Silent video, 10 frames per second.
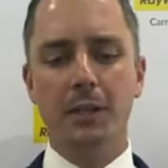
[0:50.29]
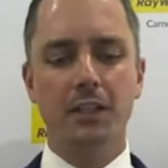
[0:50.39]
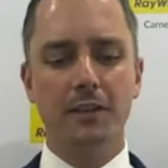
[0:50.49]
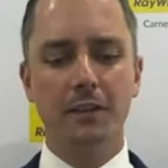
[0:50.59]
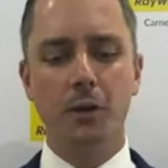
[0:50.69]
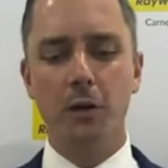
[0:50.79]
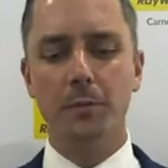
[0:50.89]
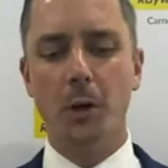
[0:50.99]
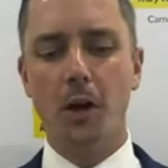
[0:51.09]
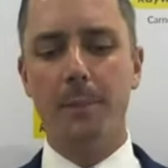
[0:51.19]
which is, of
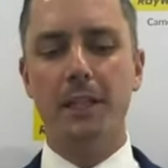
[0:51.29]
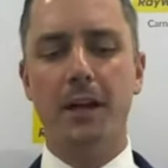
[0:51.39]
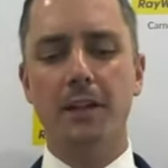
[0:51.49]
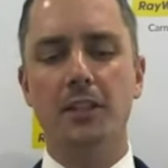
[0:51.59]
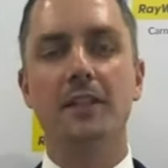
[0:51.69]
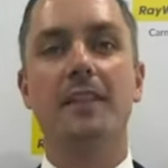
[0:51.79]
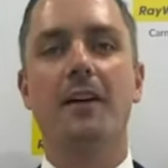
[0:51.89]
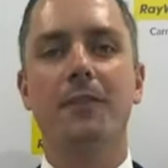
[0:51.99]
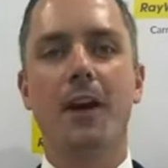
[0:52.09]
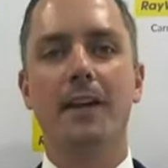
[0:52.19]
course, more commonly known to
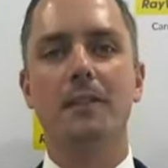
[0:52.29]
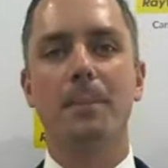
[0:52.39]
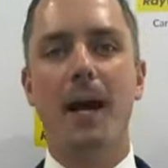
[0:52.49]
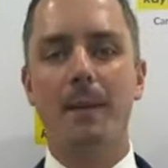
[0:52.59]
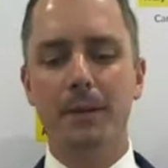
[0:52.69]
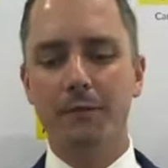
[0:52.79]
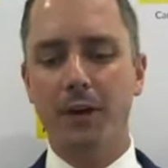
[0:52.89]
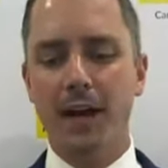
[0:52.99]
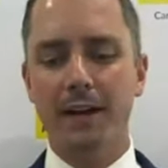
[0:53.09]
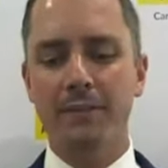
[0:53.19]
yourself and I as
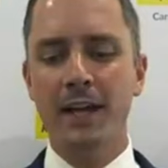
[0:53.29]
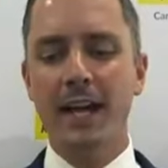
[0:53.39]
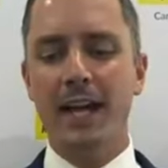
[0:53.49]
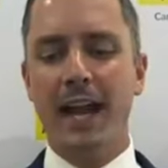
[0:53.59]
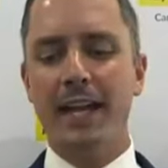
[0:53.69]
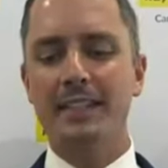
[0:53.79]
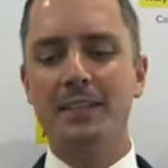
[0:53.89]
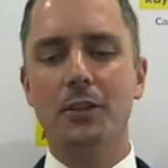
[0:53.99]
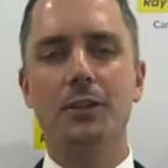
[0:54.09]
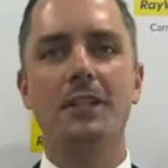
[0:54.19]
Apartment 5 at
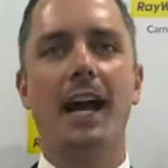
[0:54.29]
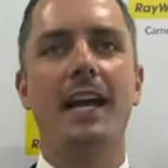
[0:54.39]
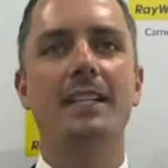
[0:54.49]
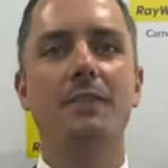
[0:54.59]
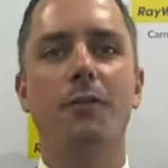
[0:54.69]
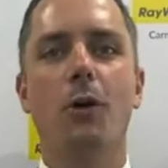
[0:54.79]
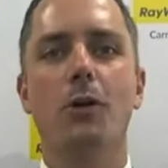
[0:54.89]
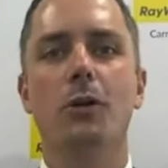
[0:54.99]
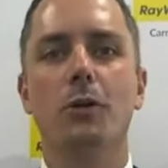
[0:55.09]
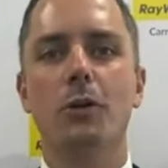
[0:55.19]
82 to
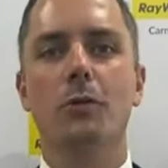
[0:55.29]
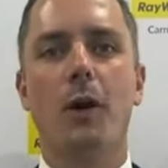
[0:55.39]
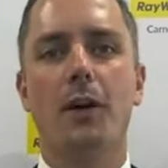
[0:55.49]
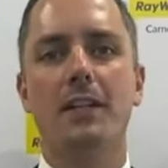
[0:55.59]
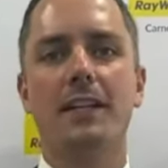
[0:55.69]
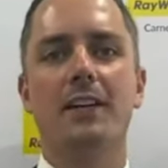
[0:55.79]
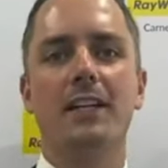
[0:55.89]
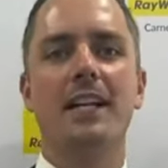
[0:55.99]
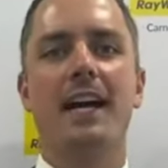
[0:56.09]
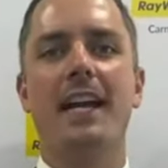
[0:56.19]
84 Coorigil Road
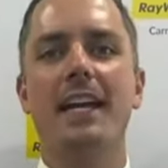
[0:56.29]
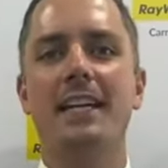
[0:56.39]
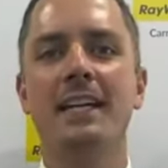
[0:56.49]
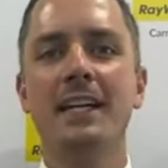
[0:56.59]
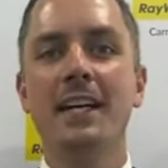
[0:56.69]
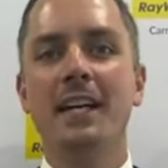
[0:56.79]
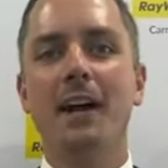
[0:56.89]
here in Carnegie.